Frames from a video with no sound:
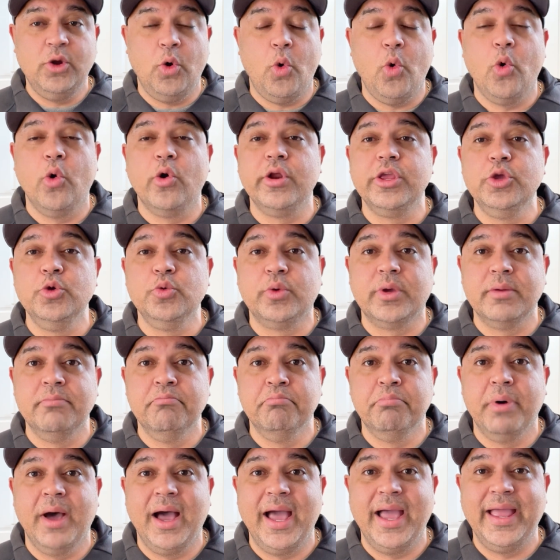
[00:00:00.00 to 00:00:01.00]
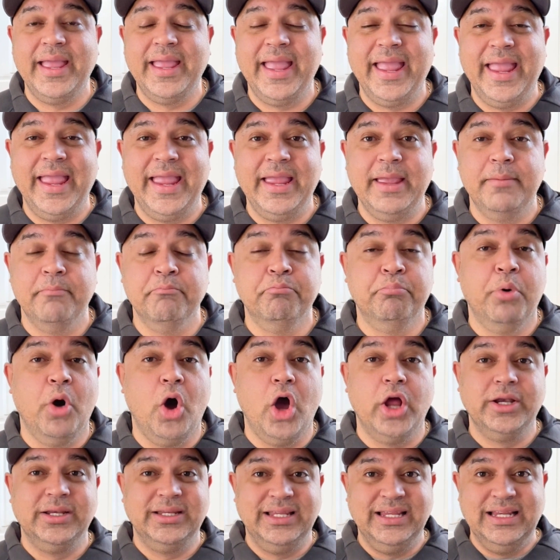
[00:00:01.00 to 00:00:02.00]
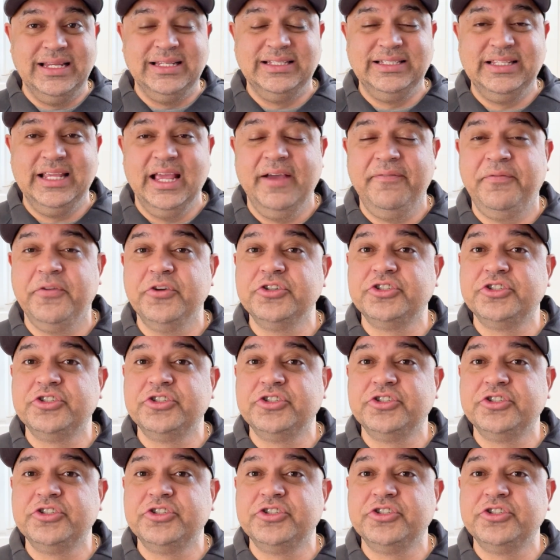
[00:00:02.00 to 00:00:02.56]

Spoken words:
or you can buy a bond ETF.